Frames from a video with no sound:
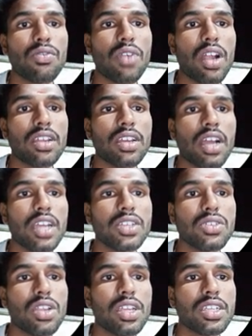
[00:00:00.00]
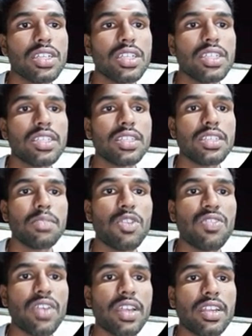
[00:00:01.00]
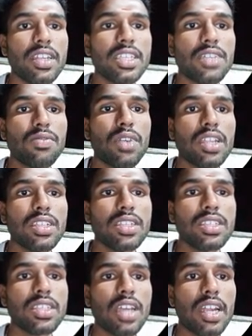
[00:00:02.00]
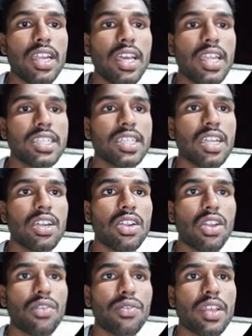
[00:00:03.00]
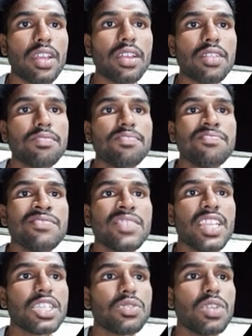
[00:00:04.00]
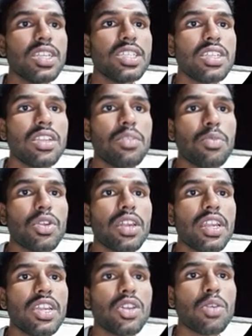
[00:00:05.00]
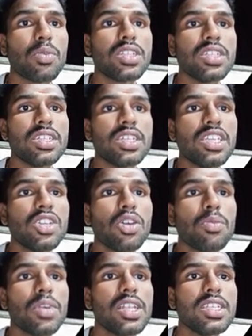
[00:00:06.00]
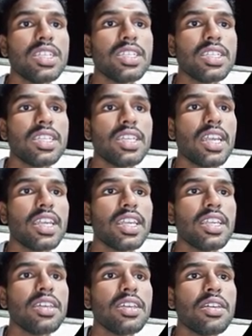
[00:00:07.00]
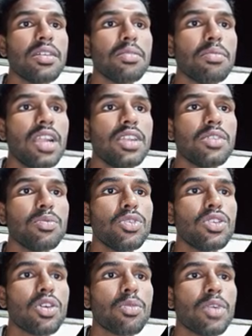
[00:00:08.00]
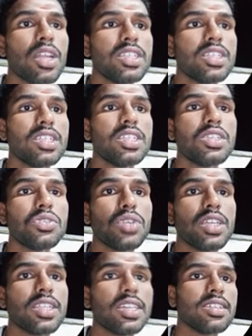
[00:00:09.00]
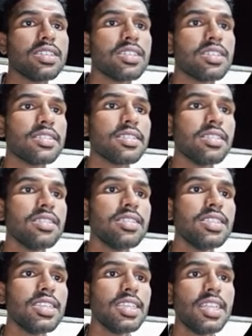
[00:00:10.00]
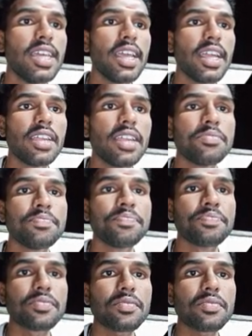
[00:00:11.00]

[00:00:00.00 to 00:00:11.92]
Fault isolation is simplified. Disadvantage is unidirectional traffic. Next one is tree topology. Tree topology is integrated multiple topologies in together. See the diagram.